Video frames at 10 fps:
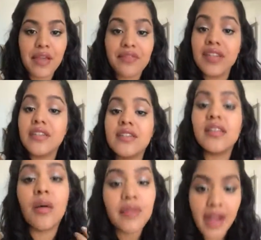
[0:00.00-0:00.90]
if there's
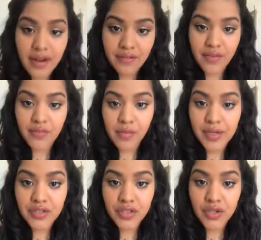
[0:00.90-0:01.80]
some kind of
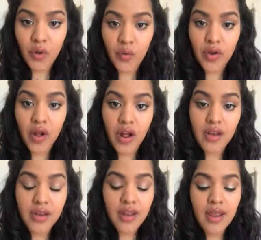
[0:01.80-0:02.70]
inflammation going
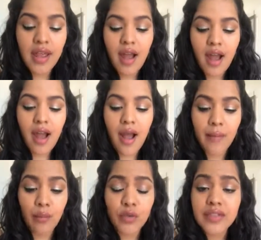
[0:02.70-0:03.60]
on,
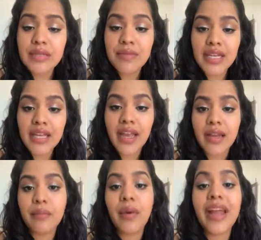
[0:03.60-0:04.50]
mostly
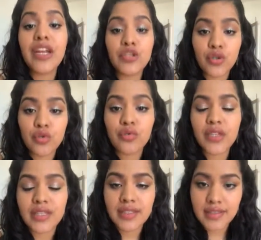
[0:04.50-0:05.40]
mediated by
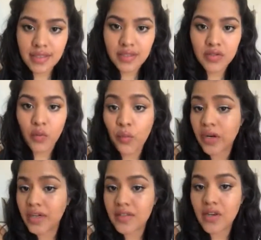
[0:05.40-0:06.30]
interleukin 6. So
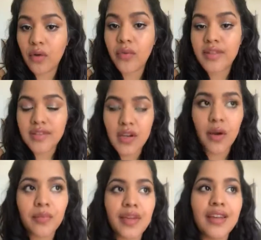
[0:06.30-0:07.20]
we're going to start with
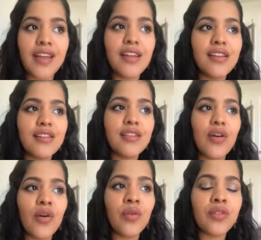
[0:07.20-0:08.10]
CRP.
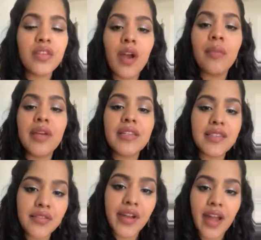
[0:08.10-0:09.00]
So CRP,
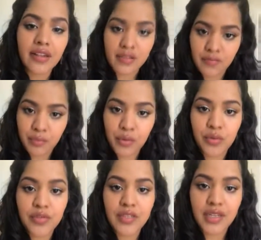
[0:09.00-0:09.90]
C-reactive
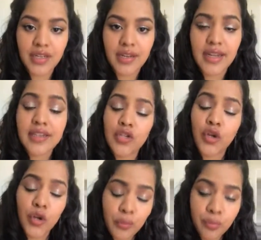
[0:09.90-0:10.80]
protein, it's a
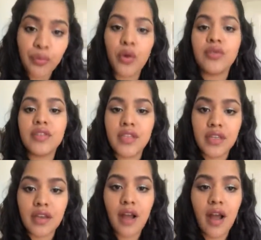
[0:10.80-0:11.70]
good
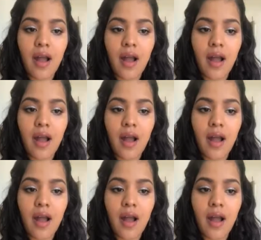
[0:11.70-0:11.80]
protein